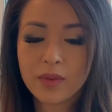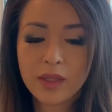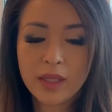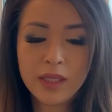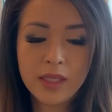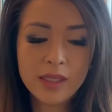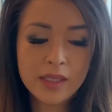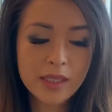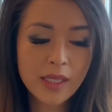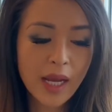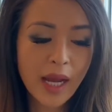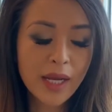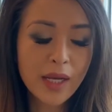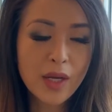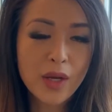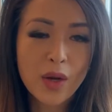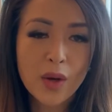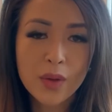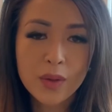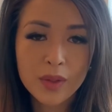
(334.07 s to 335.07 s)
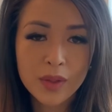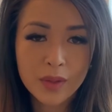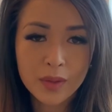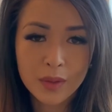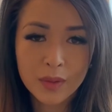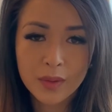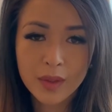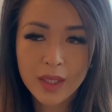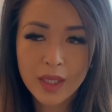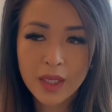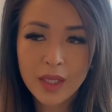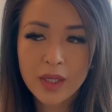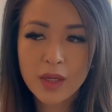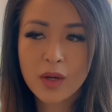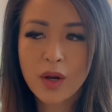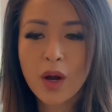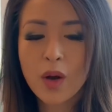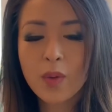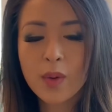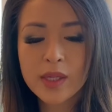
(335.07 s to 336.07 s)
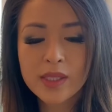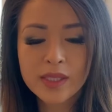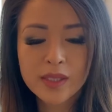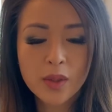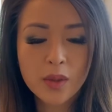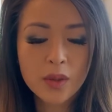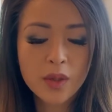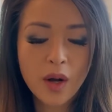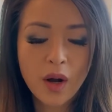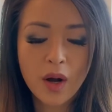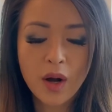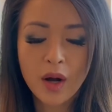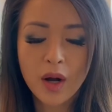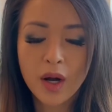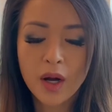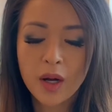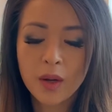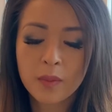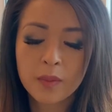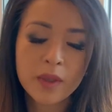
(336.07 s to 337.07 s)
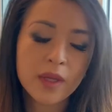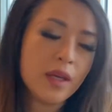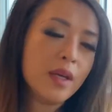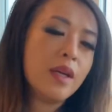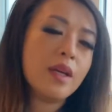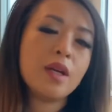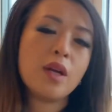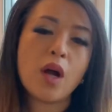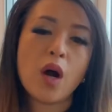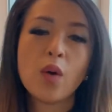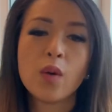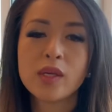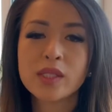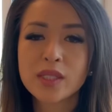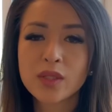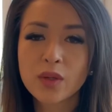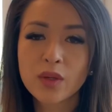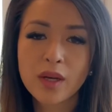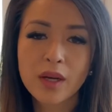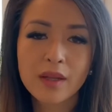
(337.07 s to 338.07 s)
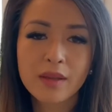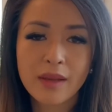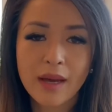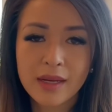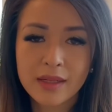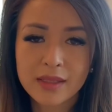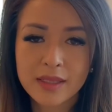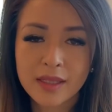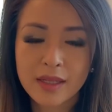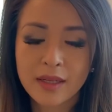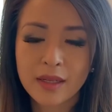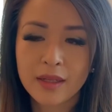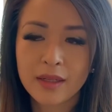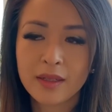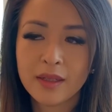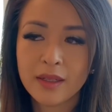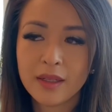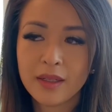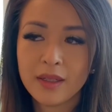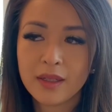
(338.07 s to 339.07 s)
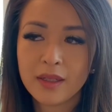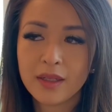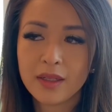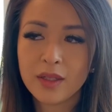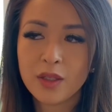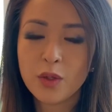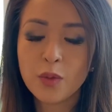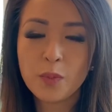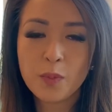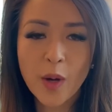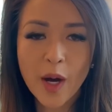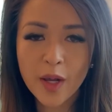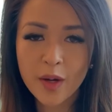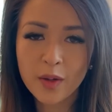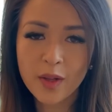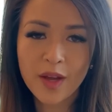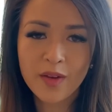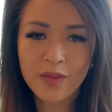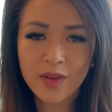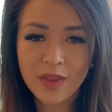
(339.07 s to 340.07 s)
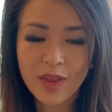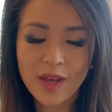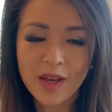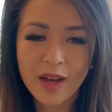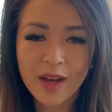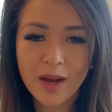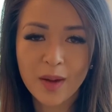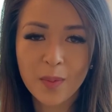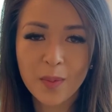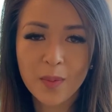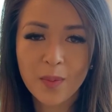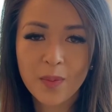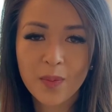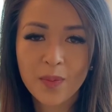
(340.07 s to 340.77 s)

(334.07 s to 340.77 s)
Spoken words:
And he said, I know you. You're always so calm. You're always so collected. You bottle everything up.